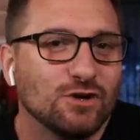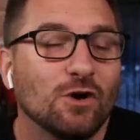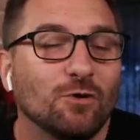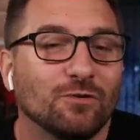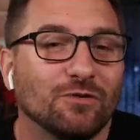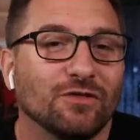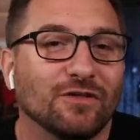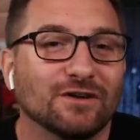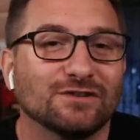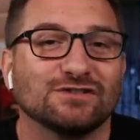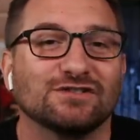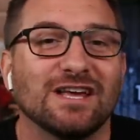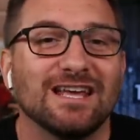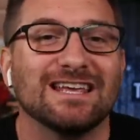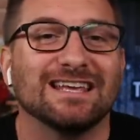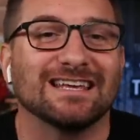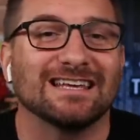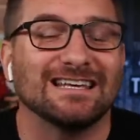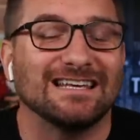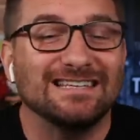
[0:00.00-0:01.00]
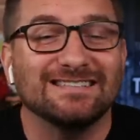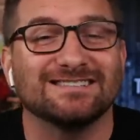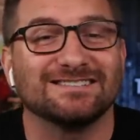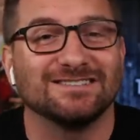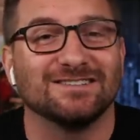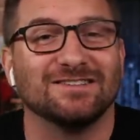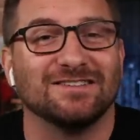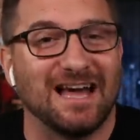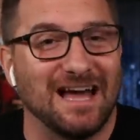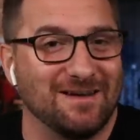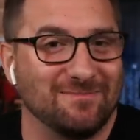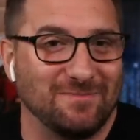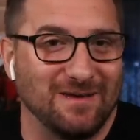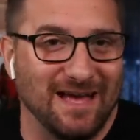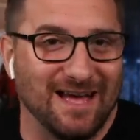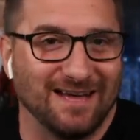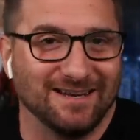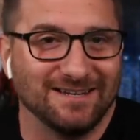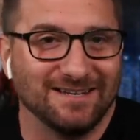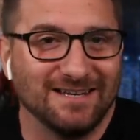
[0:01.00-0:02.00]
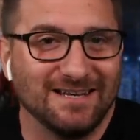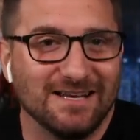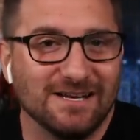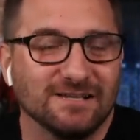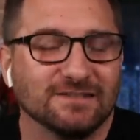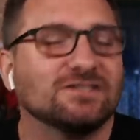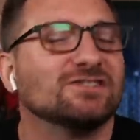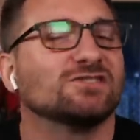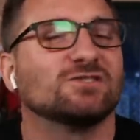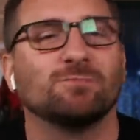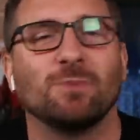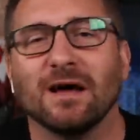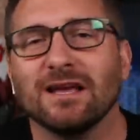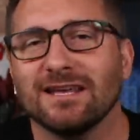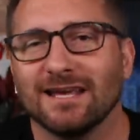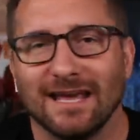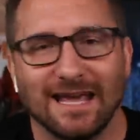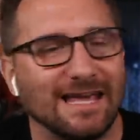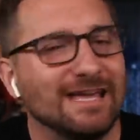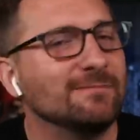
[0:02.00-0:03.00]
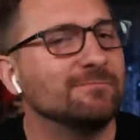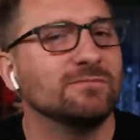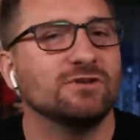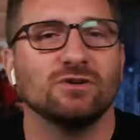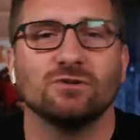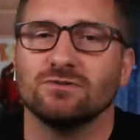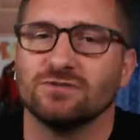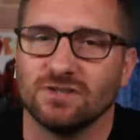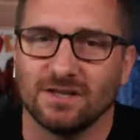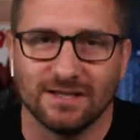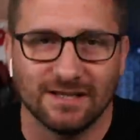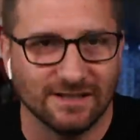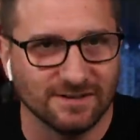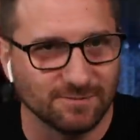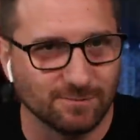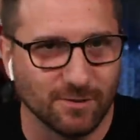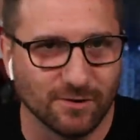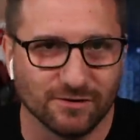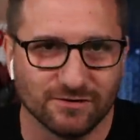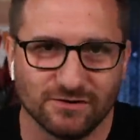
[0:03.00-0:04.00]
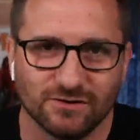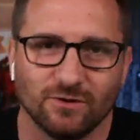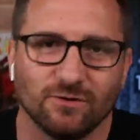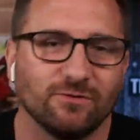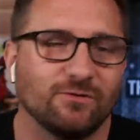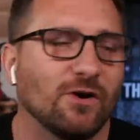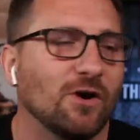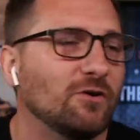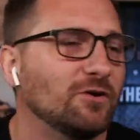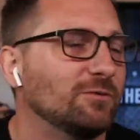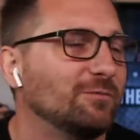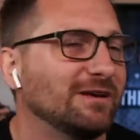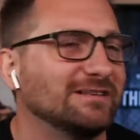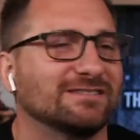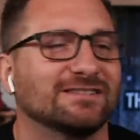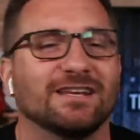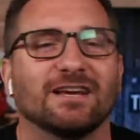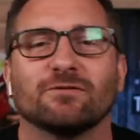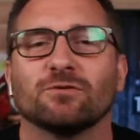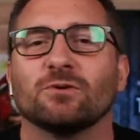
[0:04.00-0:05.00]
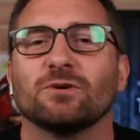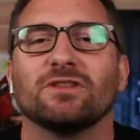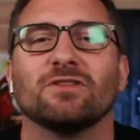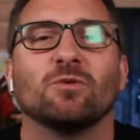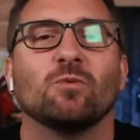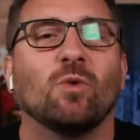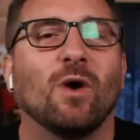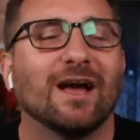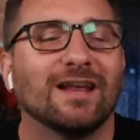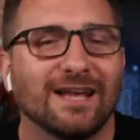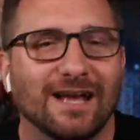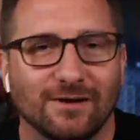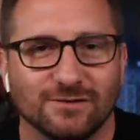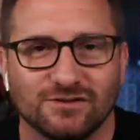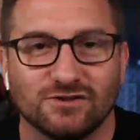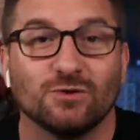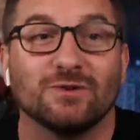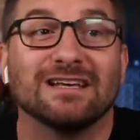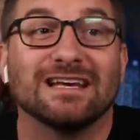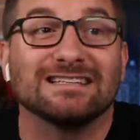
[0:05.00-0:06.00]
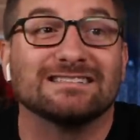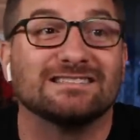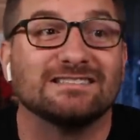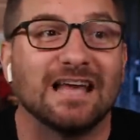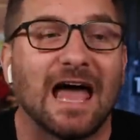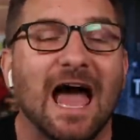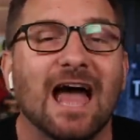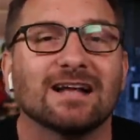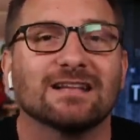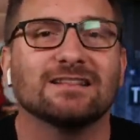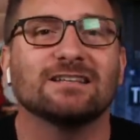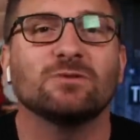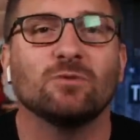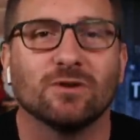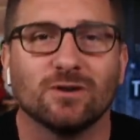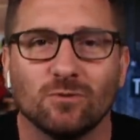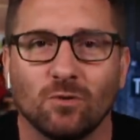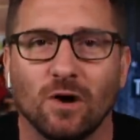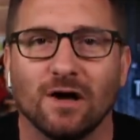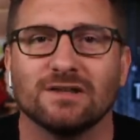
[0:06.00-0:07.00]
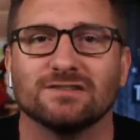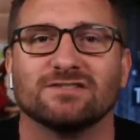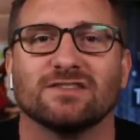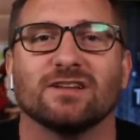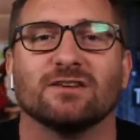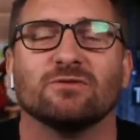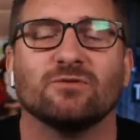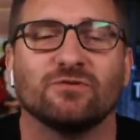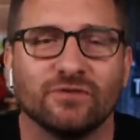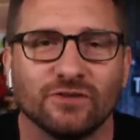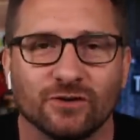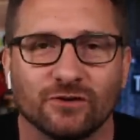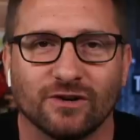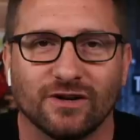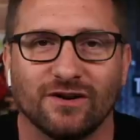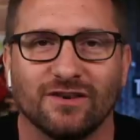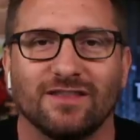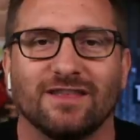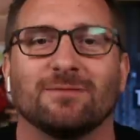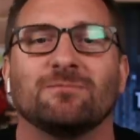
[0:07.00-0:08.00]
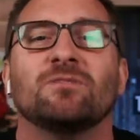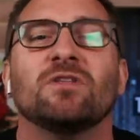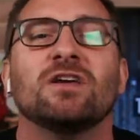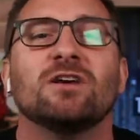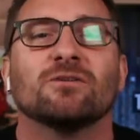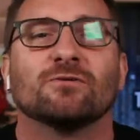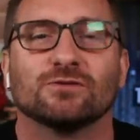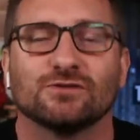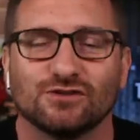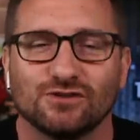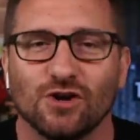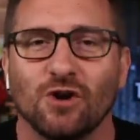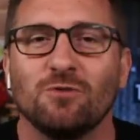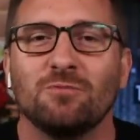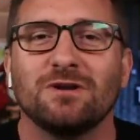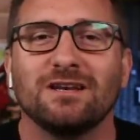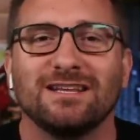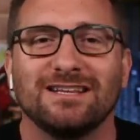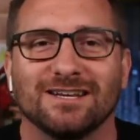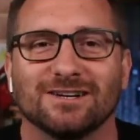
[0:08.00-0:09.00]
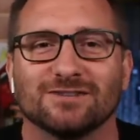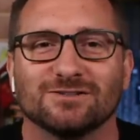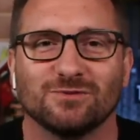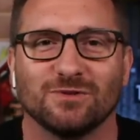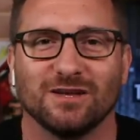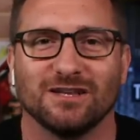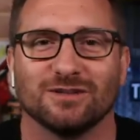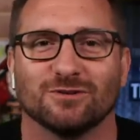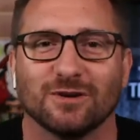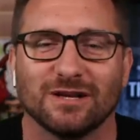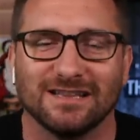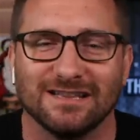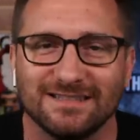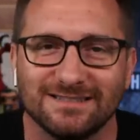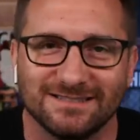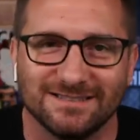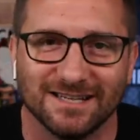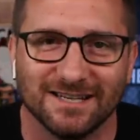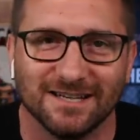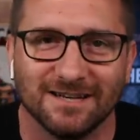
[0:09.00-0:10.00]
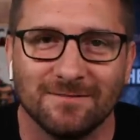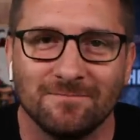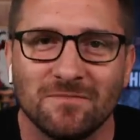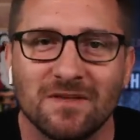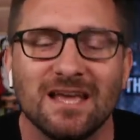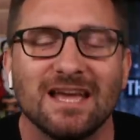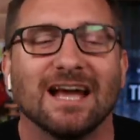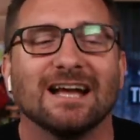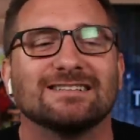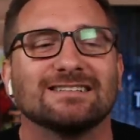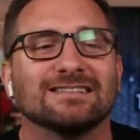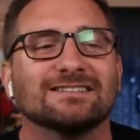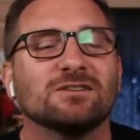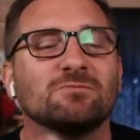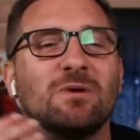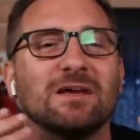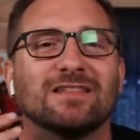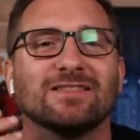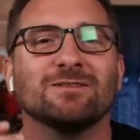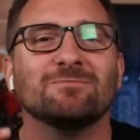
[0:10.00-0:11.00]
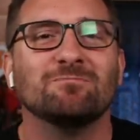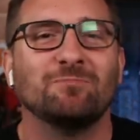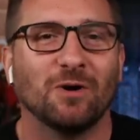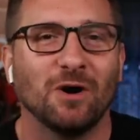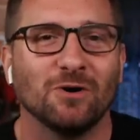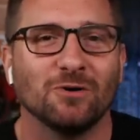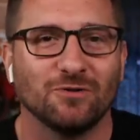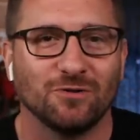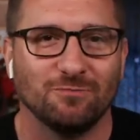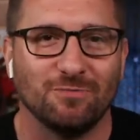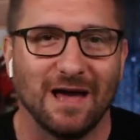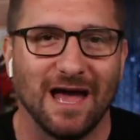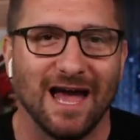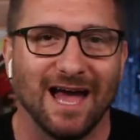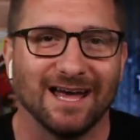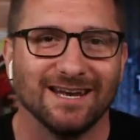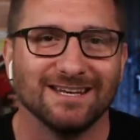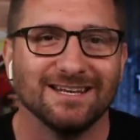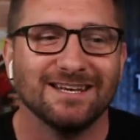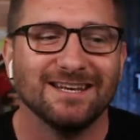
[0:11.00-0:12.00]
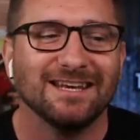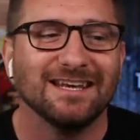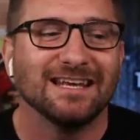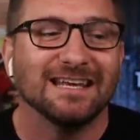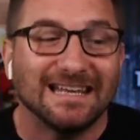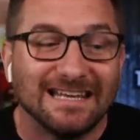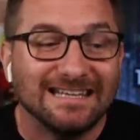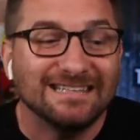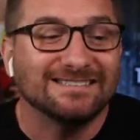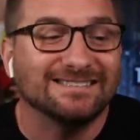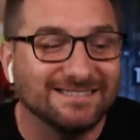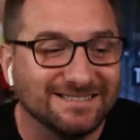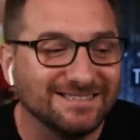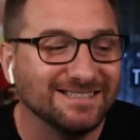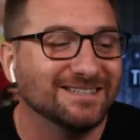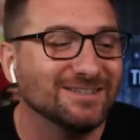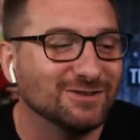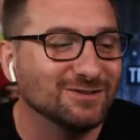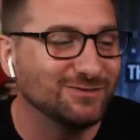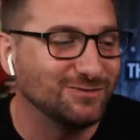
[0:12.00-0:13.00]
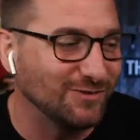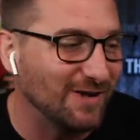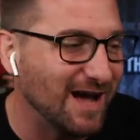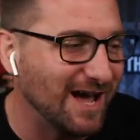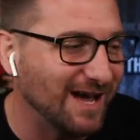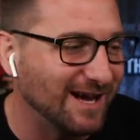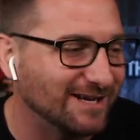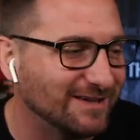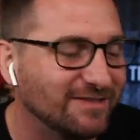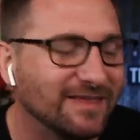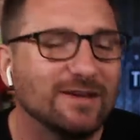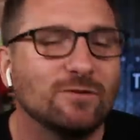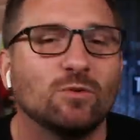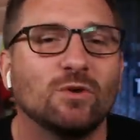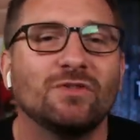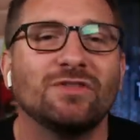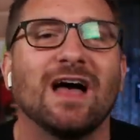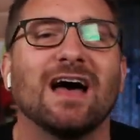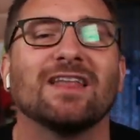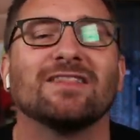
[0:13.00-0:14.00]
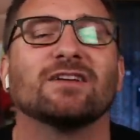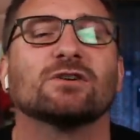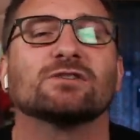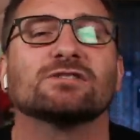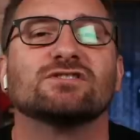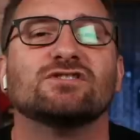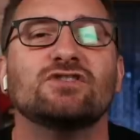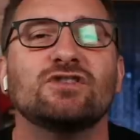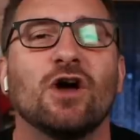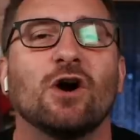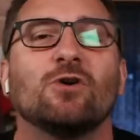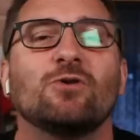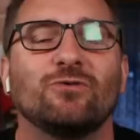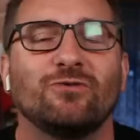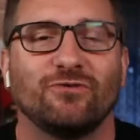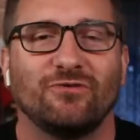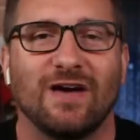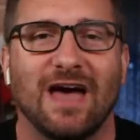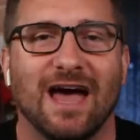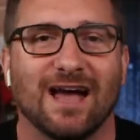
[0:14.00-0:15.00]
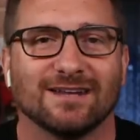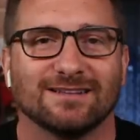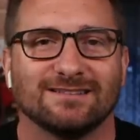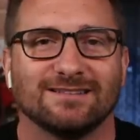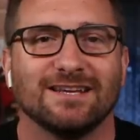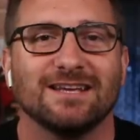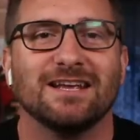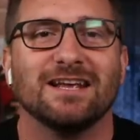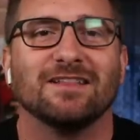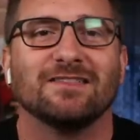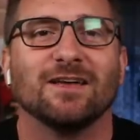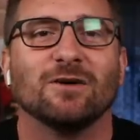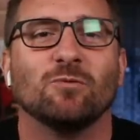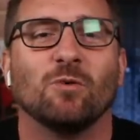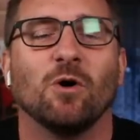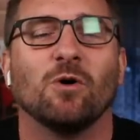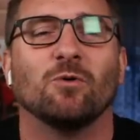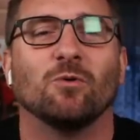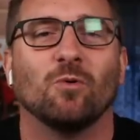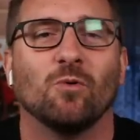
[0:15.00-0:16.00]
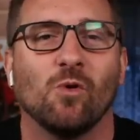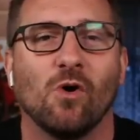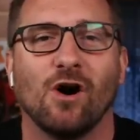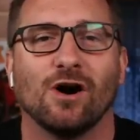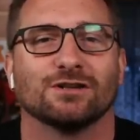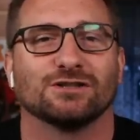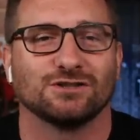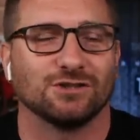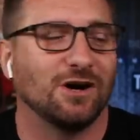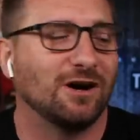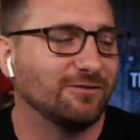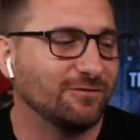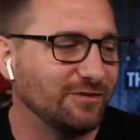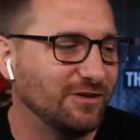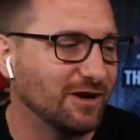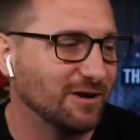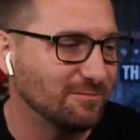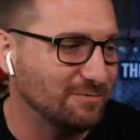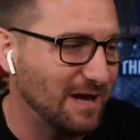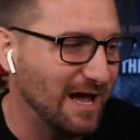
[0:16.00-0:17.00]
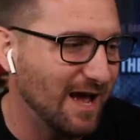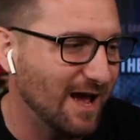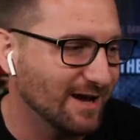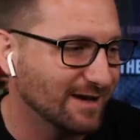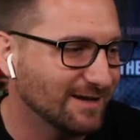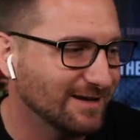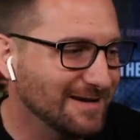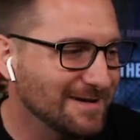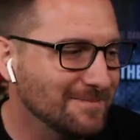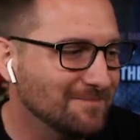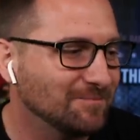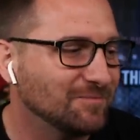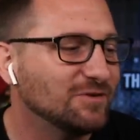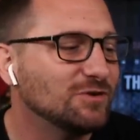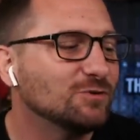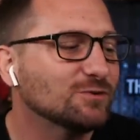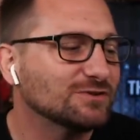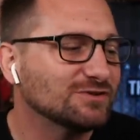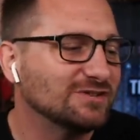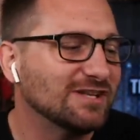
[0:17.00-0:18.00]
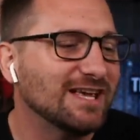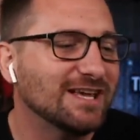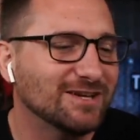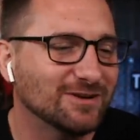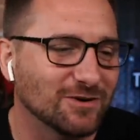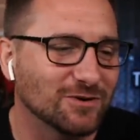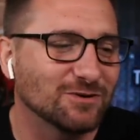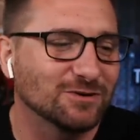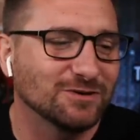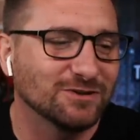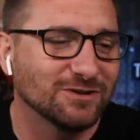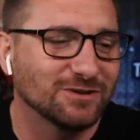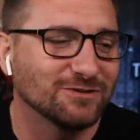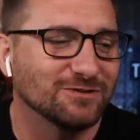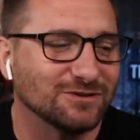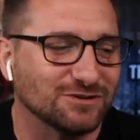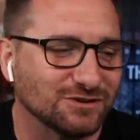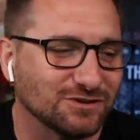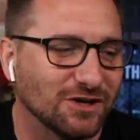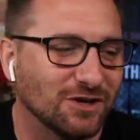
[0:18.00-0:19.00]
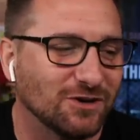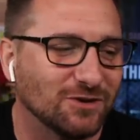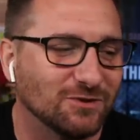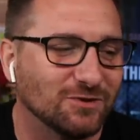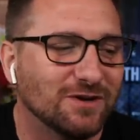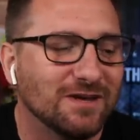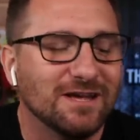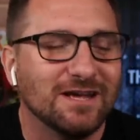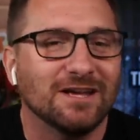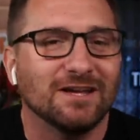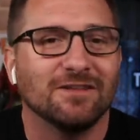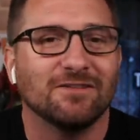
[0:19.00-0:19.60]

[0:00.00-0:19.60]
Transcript: No, they're saying he's still not bad despite him using his personal phone and basically everyone in the White House doing exactly what it was that infuriated them for so many years with Hillary Clinton. It doesn't make them both bad. He's still fine. They will not, there is no fact that won't wash off their back. You were saying earlier in the show